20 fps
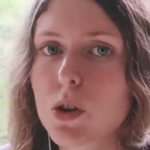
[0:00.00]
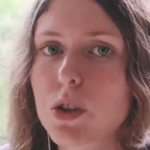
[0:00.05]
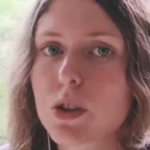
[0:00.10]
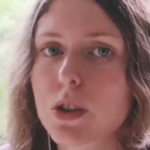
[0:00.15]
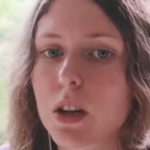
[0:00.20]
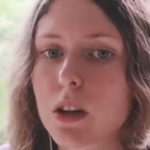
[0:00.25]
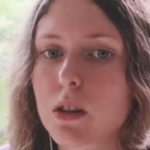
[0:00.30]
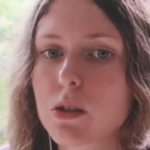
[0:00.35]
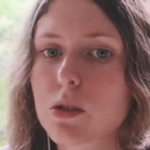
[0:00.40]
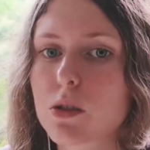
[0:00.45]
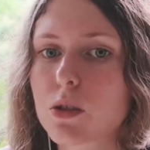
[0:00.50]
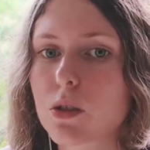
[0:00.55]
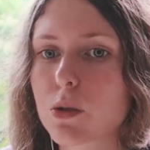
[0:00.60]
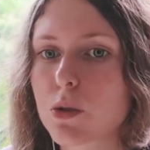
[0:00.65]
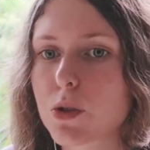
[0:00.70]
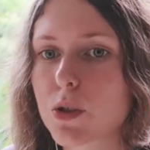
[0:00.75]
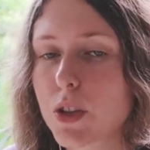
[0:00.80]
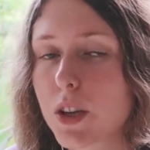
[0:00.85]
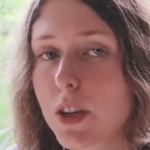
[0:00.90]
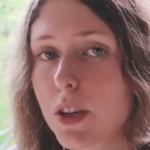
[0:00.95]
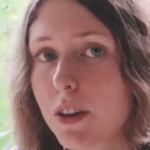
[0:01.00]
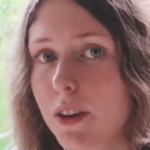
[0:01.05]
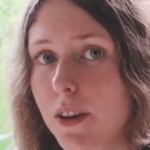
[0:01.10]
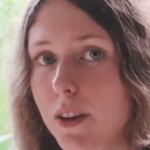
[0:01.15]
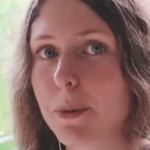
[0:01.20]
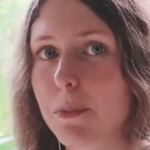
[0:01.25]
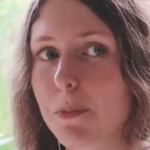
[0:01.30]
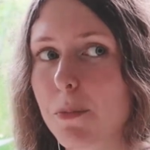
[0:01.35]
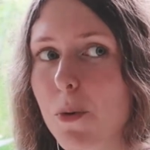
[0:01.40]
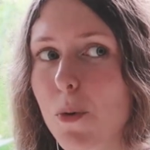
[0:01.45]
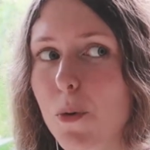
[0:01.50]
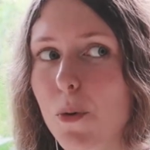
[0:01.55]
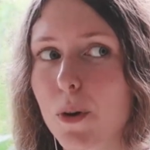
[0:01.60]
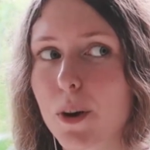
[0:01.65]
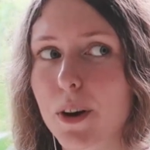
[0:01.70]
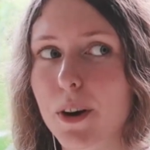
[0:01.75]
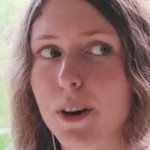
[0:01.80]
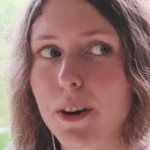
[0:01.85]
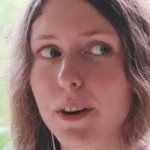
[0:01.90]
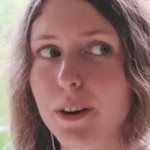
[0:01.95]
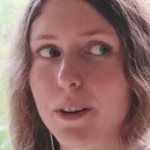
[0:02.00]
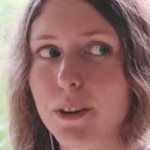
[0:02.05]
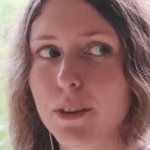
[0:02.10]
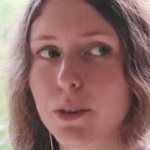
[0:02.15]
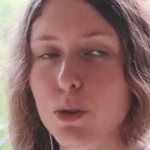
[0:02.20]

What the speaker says: results you see, the more